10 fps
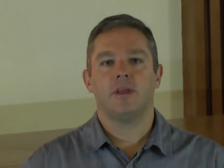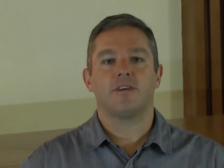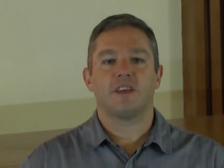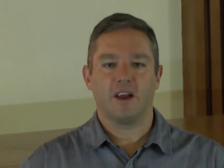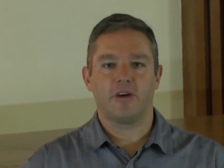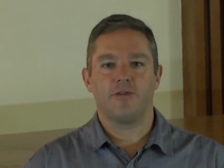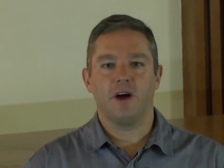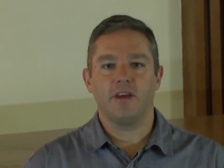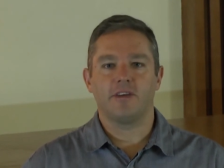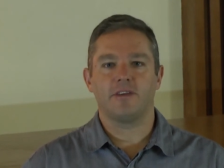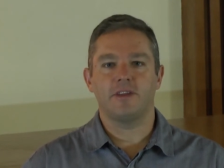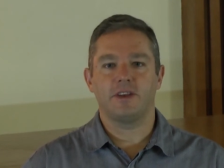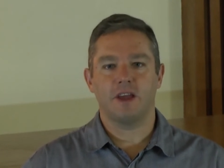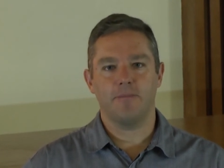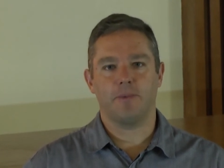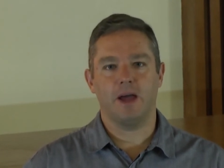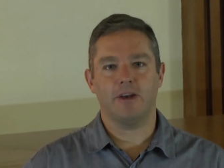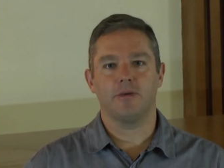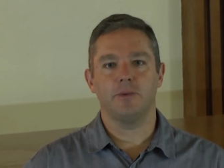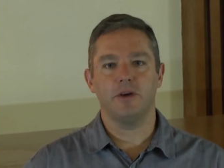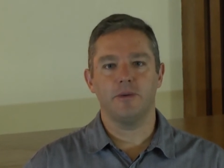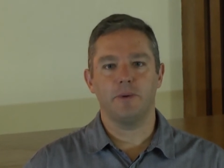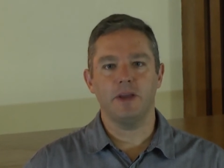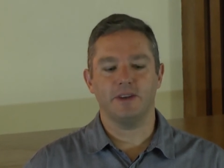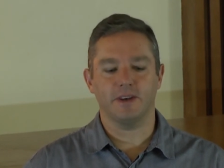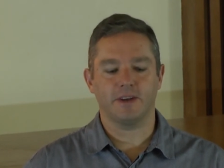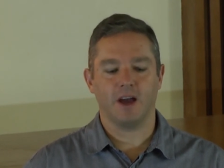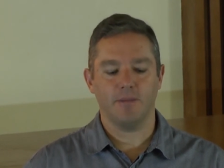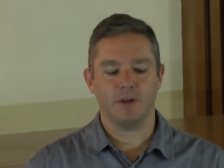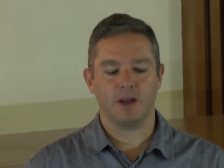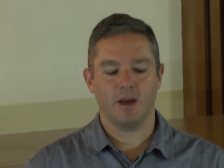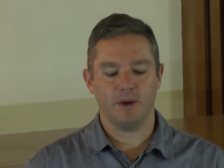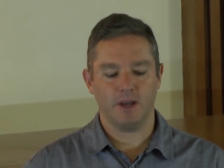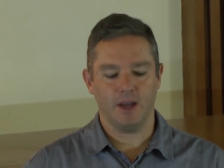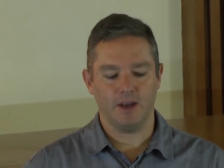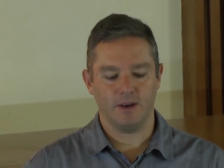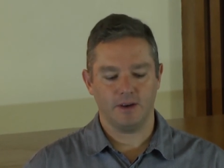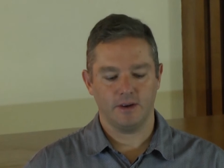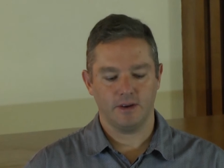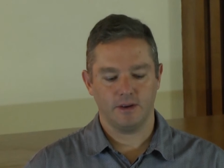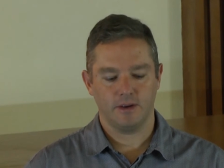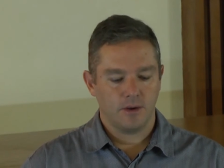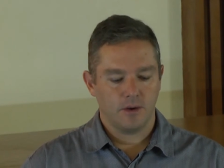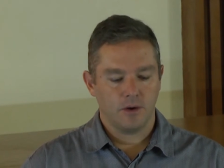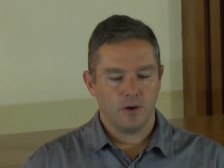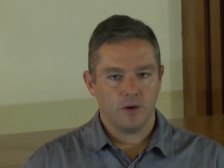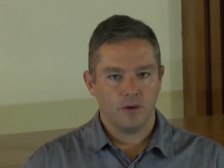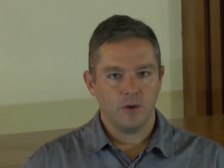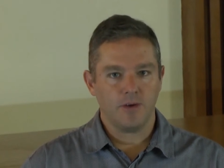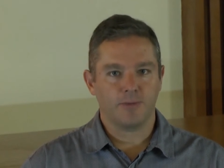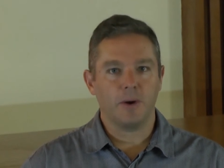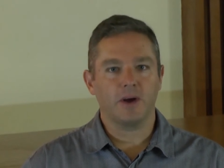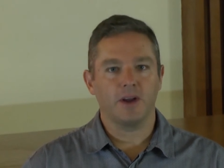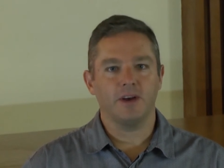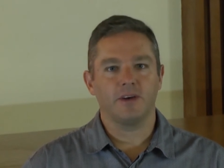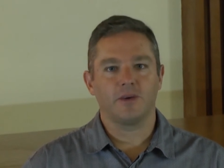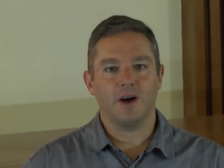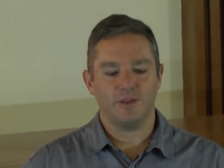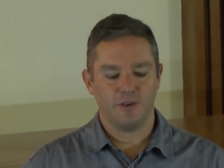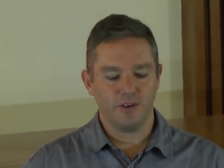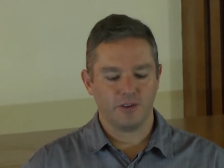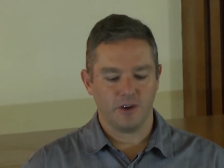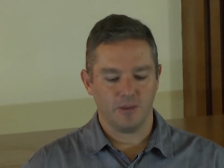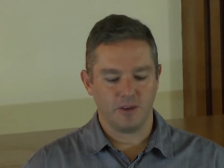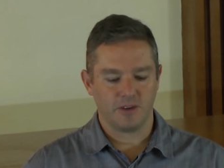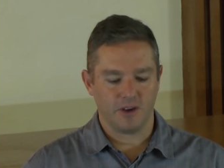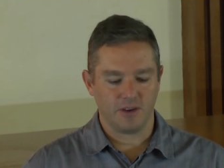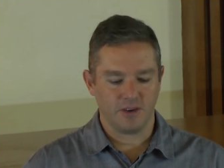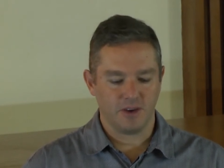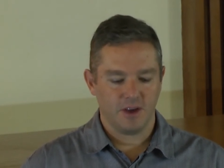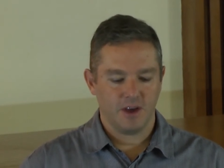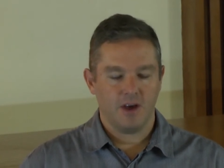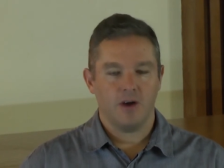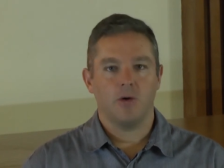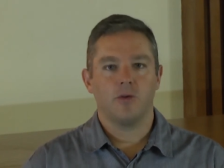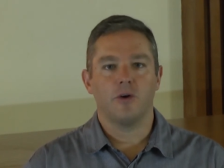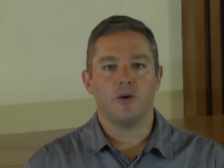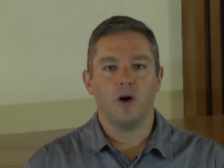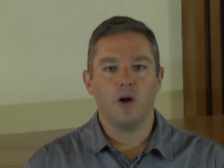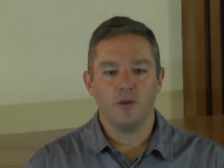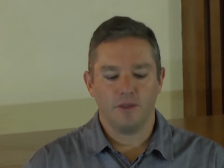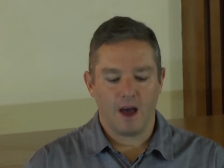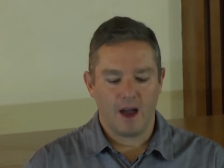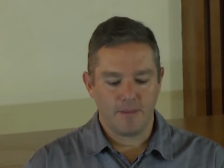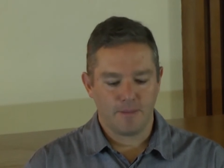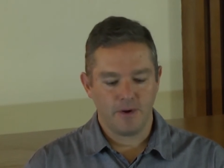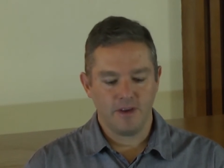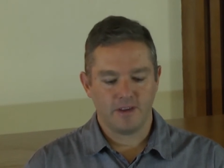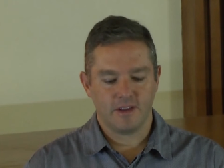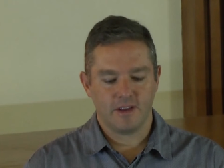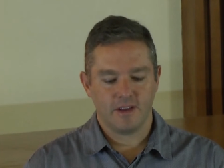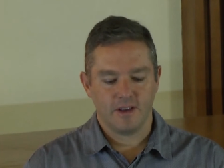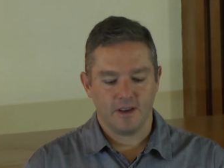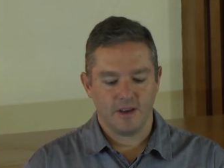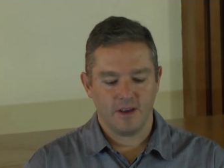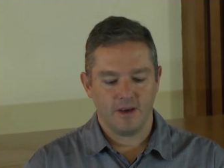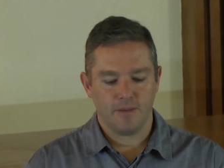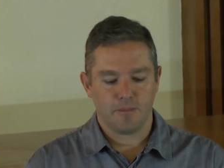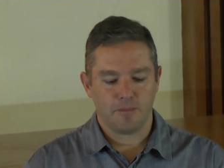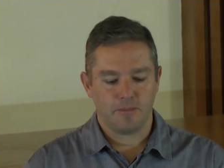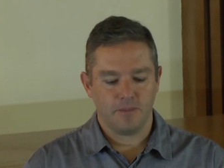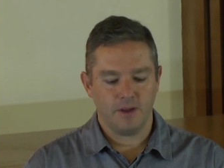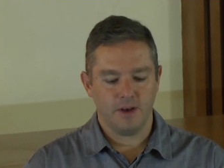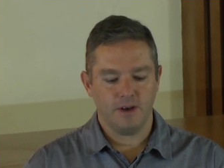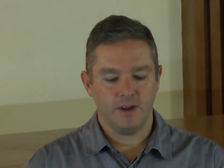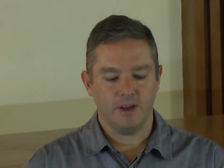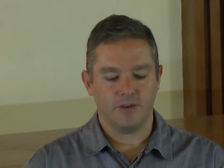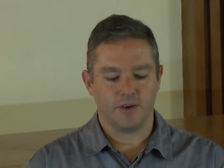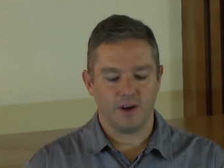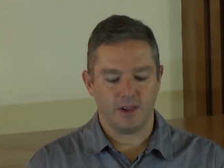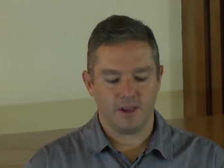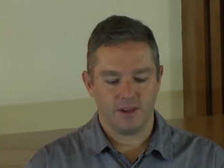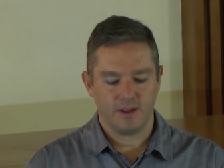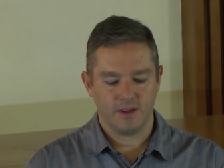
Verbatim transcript: The sacrifices in the temple had to be repeated time and time again. We have spoken in quite a few sermons on the role of the high priest in Israel.